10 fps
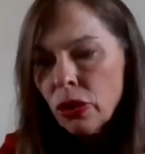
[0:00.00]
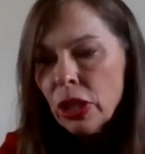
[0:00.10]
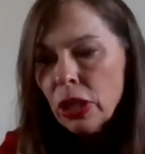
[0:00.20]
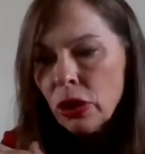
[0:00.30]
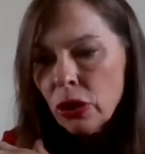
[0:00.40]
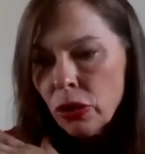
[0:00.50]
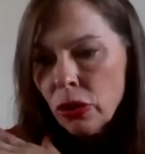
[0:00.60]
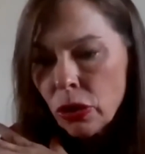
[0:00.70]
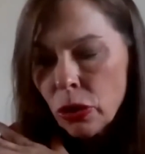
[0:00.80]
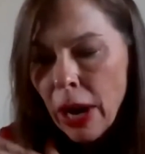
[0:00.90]
just
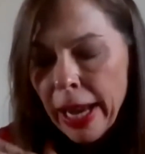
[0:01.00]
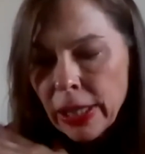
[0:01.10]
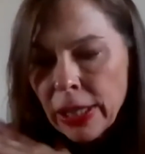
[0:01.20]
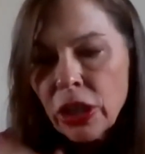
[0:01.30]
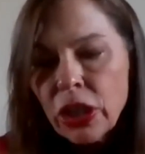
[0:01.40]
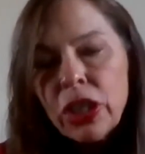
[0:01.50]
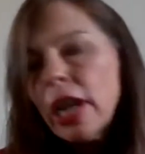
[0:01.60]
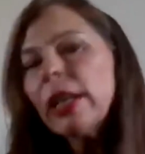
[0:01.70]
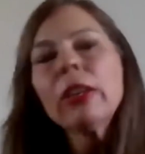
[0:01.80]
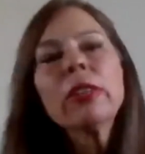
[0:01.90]
tries to
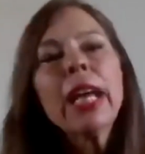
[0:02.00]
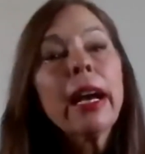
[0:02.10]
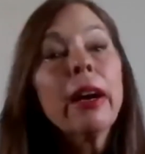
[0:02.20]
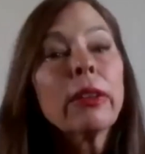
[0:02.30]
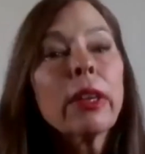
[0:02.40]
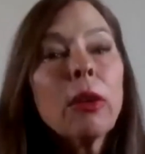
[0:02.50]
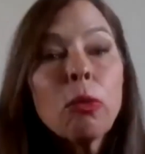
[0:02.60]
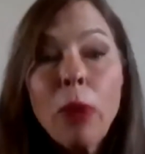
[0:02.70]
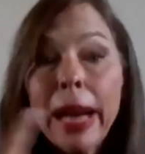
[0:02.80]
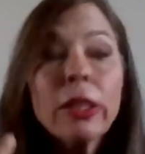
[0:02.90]
shut you down
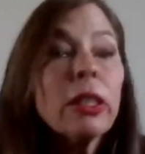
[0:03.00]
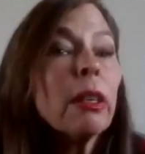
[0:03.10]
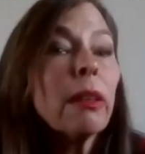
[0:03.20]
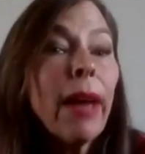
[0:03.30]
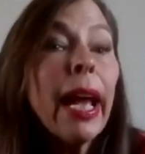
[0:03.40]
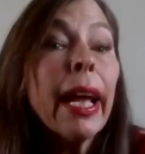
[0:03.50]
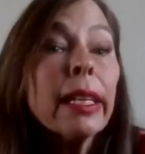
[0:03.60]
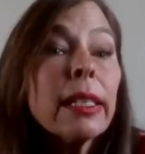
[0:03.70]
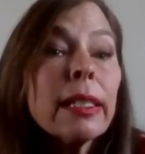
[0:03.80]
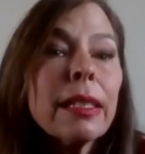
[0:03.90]
right to your
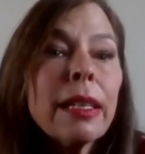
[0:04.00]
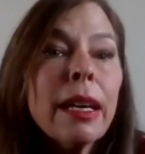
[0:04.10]
face.